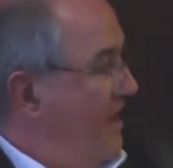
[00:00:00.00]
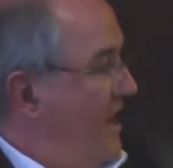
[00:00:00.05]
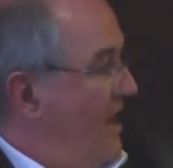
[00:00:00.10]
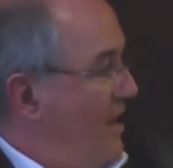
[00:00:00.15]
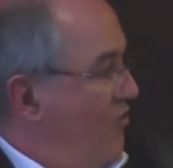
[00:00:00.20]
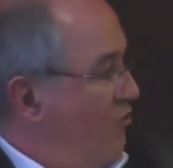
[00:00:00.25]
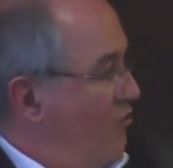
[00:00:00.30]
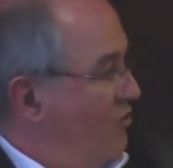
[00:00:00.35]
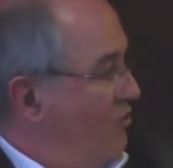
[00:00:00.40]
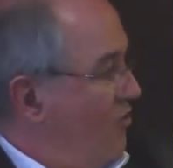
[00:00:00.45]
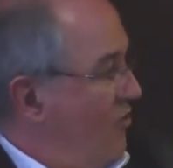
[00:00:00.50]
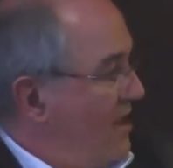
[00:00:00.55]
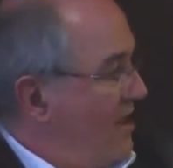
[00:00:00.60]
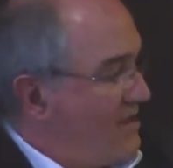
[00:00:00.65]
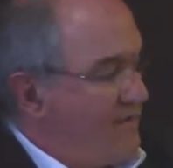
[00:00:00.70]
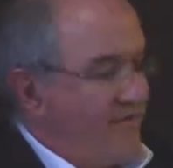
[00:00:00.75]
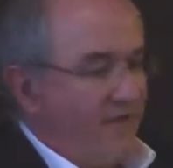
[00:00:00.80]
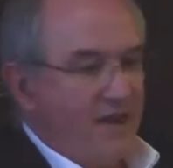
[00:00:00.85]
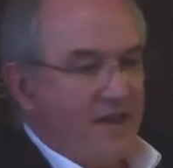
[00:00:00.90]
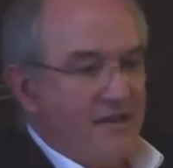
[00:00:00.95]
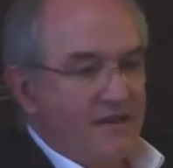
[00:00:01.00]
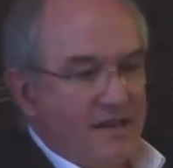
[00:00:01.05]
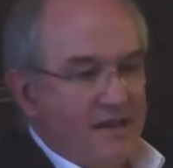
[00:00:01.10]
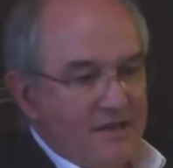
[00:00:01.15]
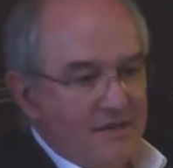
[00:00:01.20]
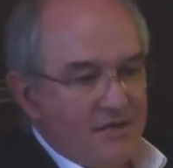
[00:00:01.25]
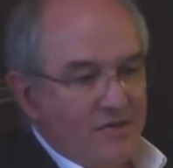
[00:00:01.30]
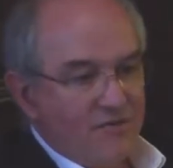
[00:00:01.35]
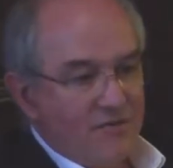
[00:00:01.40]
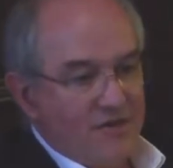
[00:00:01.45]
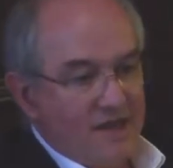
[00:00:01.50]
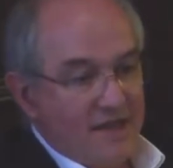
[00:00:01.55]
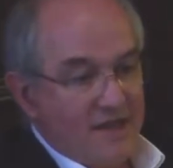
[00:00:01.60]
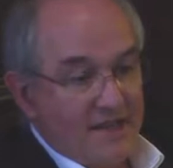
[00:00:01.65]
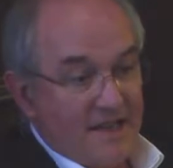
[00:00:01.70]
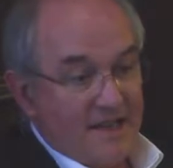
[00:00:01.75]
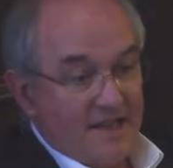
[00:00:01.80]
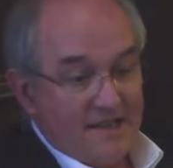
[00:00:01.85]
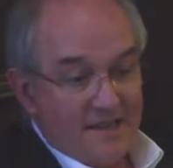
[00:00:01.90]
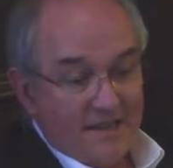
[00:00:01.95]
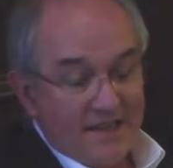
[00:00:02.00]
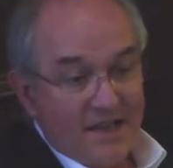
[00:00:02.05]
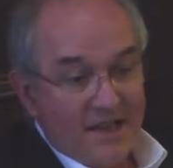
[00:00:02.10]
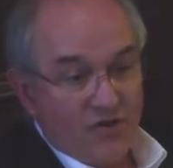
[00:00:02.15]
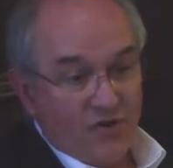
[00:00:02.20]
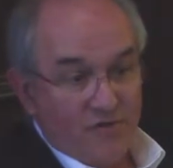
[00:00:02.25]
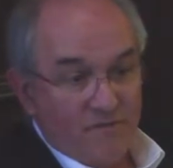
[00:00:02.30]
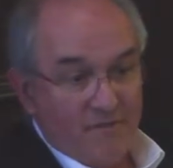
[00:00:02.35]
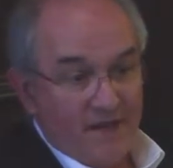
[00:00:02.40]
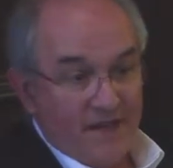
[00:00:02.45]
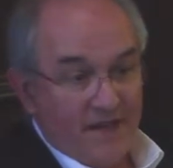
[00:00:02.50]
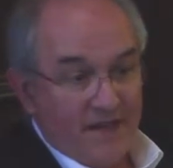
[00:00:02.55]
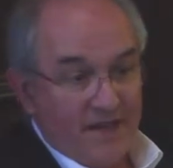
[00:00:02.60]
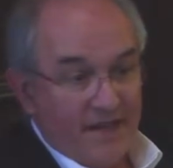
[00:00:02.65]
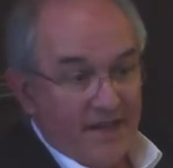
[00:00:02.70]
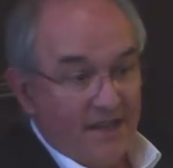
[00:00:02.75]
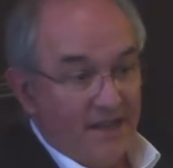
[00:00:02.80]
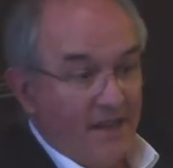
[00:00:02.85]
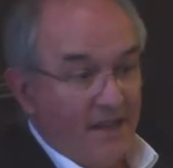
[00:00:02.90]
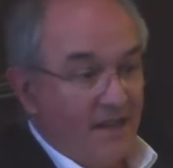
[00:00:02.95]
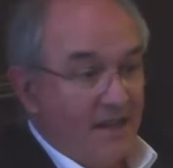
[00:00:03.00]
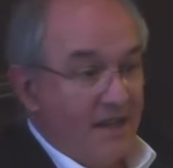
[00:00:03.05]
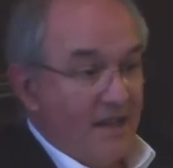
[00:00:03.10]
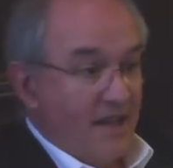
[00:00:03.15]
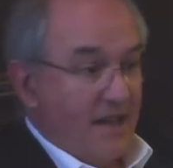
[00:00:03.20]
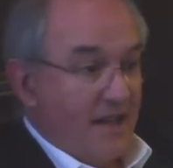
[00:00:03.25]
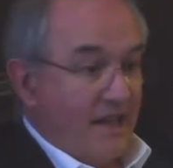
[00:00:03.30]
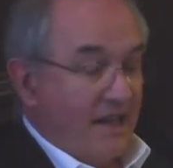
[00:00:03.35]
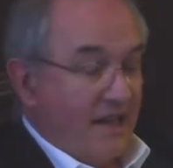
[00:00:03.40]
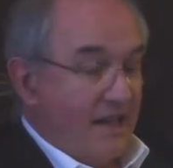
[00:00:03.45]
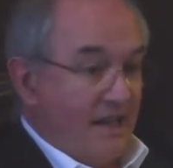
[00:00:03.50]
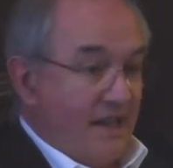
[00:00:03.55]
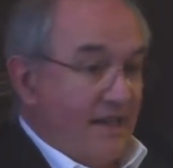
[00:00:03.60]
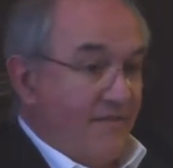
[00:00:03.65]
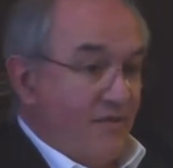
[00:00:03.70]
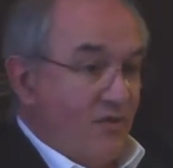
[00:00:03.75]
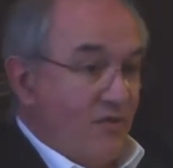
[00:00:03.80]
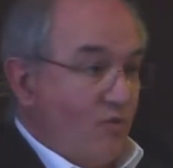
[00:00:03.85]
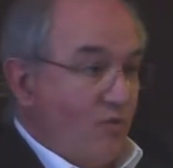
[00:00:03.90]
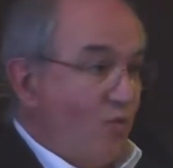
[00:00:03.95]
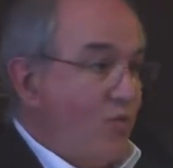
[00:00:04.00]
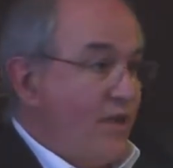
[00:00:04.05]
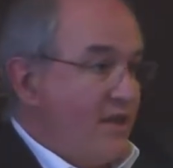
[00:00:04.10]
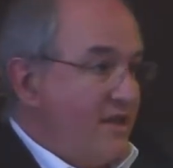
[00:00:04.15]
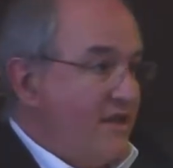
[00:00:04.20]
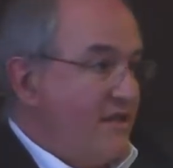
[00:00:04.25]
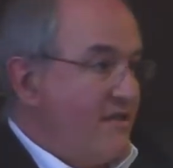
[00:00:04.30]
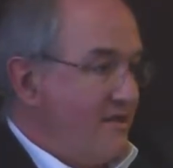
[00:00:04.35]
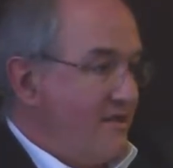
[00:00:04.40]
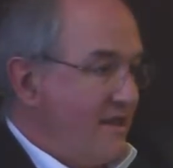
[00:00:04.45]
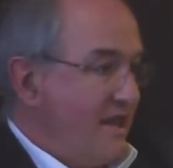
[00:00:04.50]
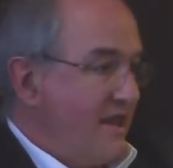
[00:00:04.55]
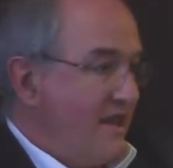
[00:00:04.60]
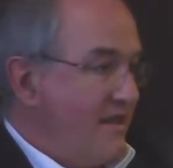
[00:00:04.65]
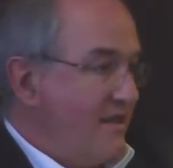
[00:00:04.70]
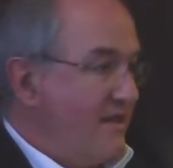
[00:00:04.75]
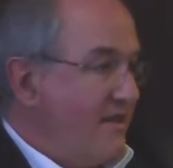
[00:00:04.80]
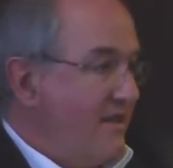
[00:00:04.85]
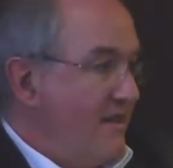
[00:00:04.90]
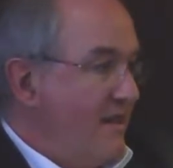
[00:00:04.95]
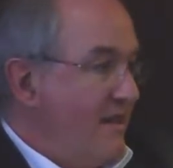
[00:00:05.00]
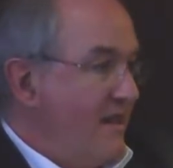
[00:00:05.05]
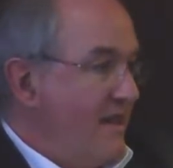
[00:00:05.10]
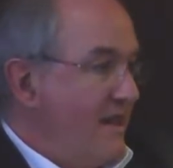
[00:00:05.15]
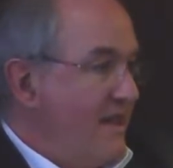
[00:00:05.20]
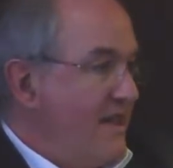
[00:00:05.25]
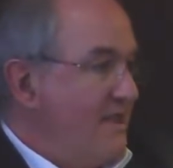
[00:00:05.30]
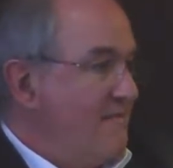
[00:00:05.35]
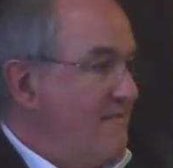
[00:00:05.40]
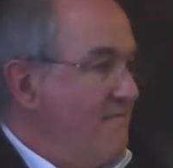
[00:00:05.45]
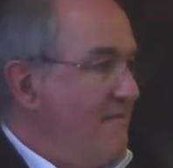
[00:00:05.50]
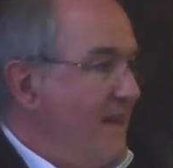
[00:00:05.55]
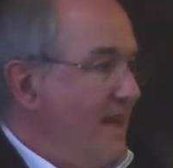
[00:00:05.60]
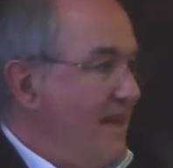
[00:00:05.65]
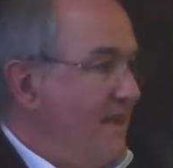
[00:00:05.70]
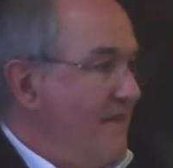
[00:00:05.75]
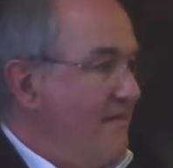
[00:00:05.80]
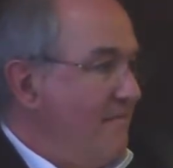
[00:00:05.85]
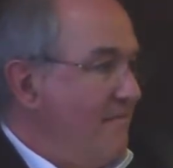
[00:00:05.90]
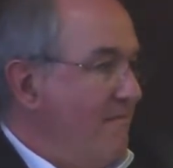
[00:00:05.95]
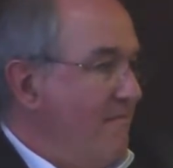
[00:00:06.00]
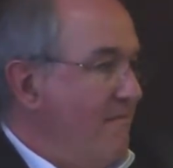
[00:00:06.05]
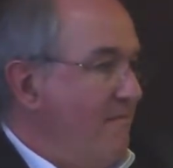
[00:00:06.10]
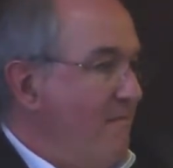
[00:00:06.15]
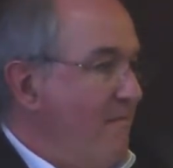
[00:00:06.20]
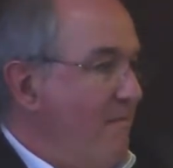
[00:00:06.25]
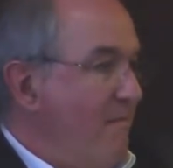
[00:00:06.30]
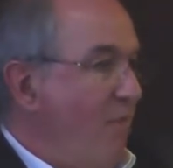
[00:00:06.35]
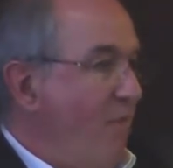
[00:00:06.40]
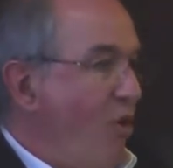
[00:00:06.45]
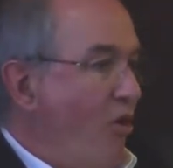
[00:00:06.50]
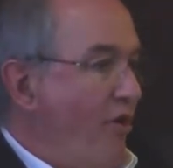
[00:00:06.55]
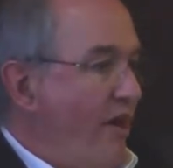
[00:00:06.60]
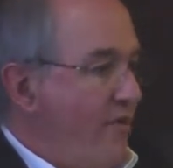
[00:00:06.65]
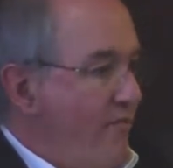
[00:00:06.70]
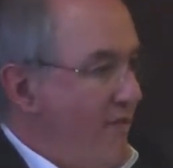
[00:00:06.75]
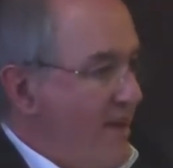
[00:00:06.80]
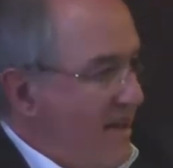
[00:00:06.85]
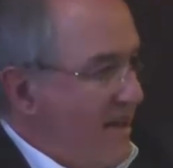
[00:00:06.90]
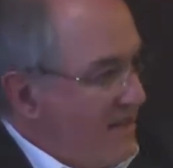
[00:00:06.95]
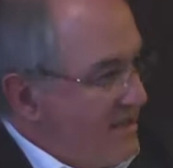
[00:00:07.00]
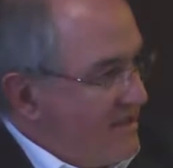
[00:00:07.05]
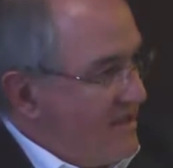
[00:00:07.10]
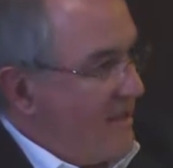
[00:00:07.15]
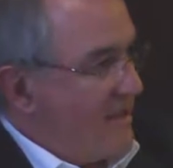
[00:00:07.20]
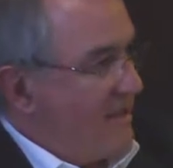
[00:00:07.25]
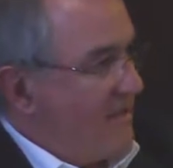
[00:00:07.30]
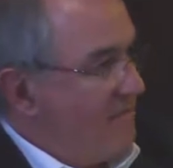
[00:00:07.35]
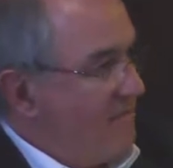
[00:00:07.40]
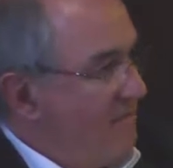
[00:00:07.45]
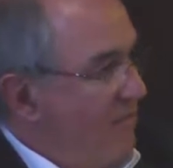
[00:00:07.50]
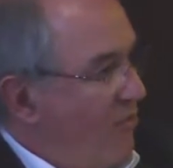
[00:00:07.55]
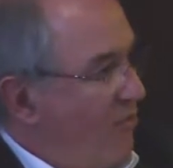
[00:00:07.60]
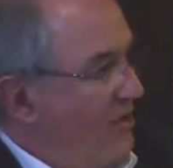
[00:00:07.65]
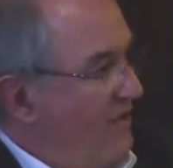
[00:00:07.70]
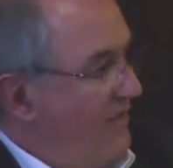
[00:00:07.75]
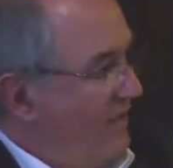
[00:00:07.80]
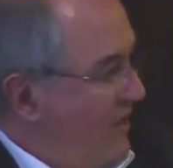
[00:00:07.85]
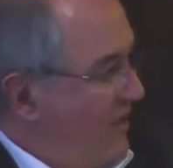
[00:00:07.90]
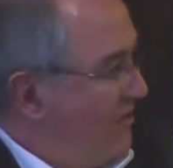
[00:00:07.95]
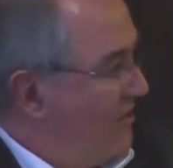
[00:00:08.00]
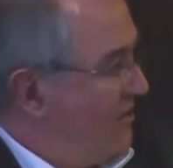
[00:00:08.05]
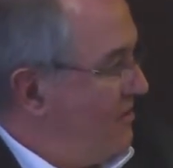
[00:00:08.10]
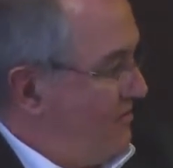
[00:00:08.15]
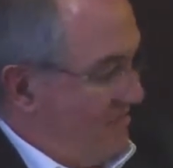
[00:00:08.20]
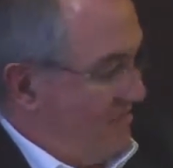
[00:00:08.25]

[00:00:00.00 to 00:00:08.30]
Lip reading: I would go as far as to say that nation building, even within a state, is made more irrealistic, more difficult